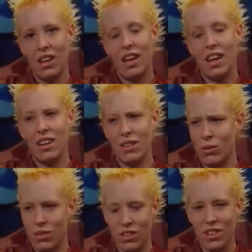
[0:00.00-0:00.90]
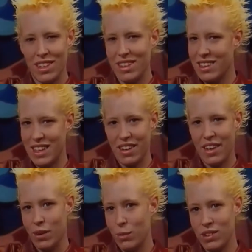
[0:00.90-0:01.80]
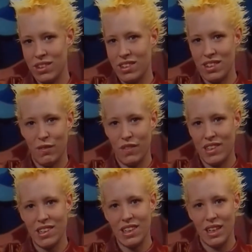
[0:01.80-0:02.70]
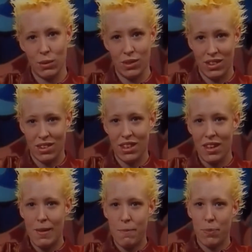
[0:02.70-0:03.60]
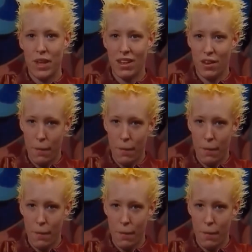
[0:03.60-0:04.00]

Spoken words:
And it was really scary. It wasn't just physically, it was, you know,